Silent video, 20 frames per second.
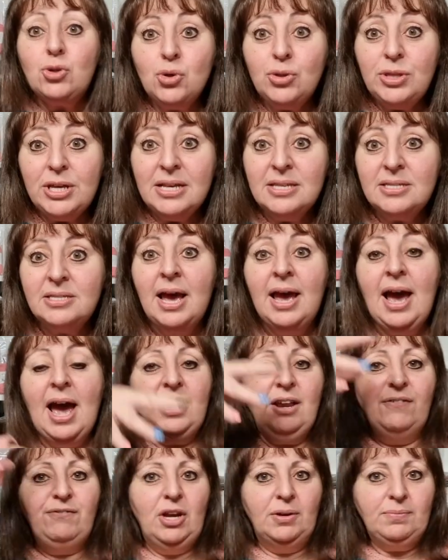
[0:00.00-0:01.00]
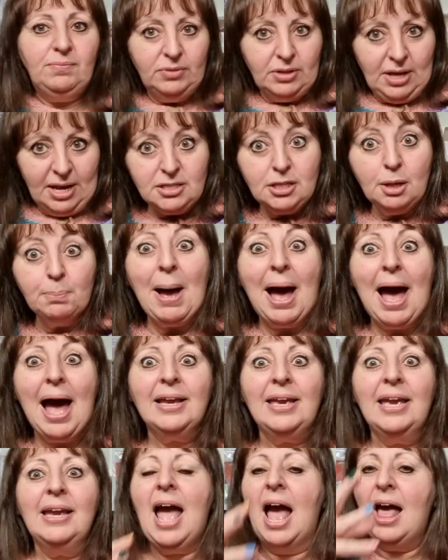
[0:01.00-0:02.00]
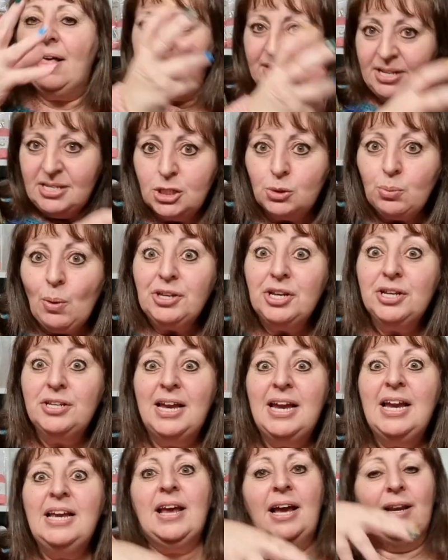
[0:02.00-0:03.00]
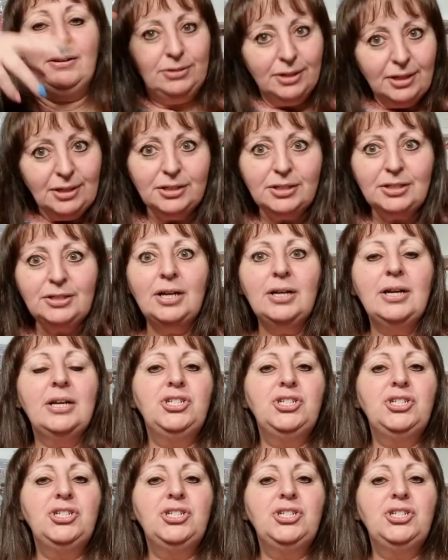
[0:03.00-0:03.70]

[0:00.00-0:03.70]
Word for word: do this, and if you, there's the parking, and this is what you need, and da-da-da-da.